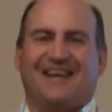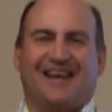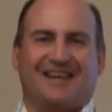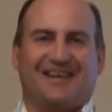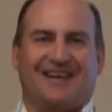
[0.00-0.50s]

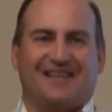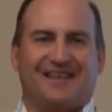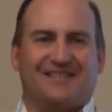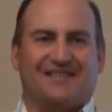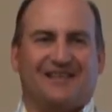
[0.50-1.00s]
And
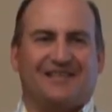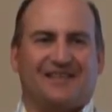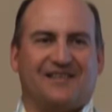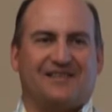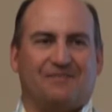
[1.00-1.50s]
he's
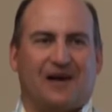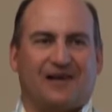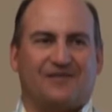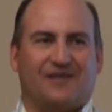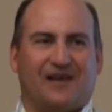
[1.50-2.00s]
done some
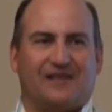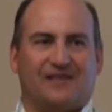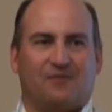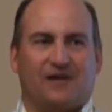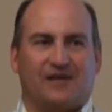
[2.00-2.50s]
monitoring. I
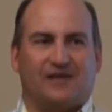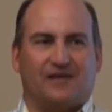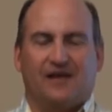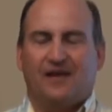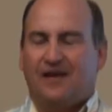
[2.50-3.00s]
just wanted
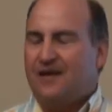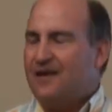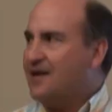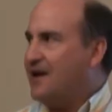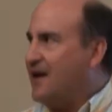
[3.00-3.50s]
to
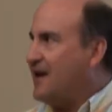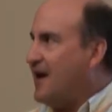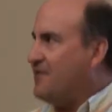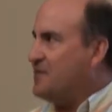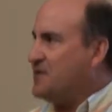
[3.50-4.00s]

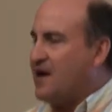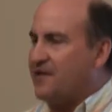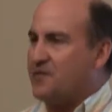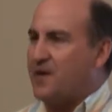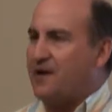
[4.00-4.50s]
have him
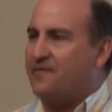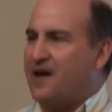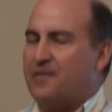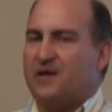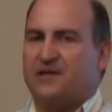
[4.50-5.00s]
talk for about
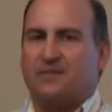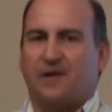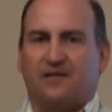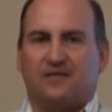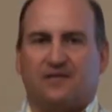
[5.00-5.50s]
5 minutes
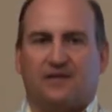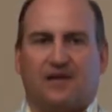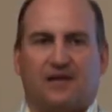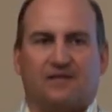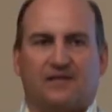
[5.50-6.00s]
about
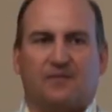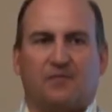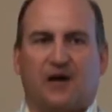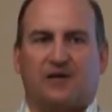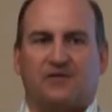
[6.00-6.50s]
some of the
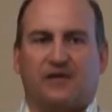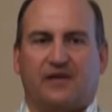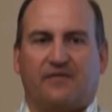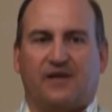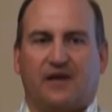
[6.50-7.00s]
monitoring
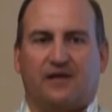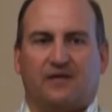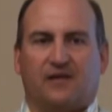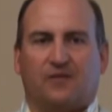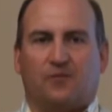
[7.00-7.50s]
they've done
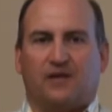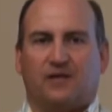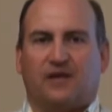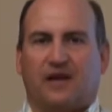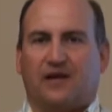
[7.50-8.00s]
and what
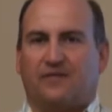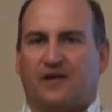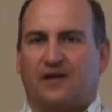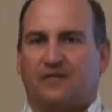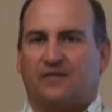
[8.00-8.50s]
kind
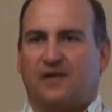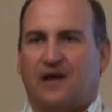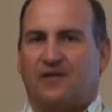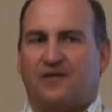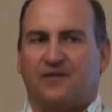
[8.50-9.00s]
of
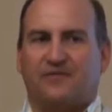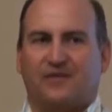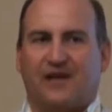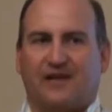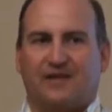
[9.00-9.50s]
how
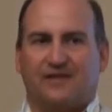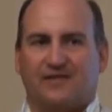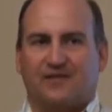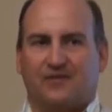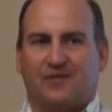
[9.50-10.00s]
useful that is
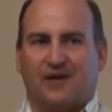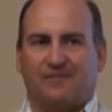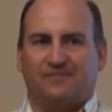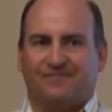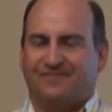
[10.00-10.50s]

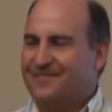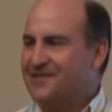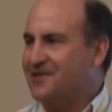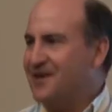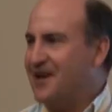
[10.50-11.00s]
to
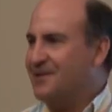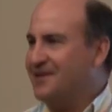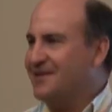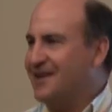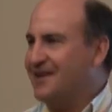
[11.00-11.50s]
them
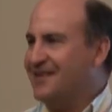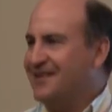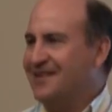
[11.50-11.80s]
and any.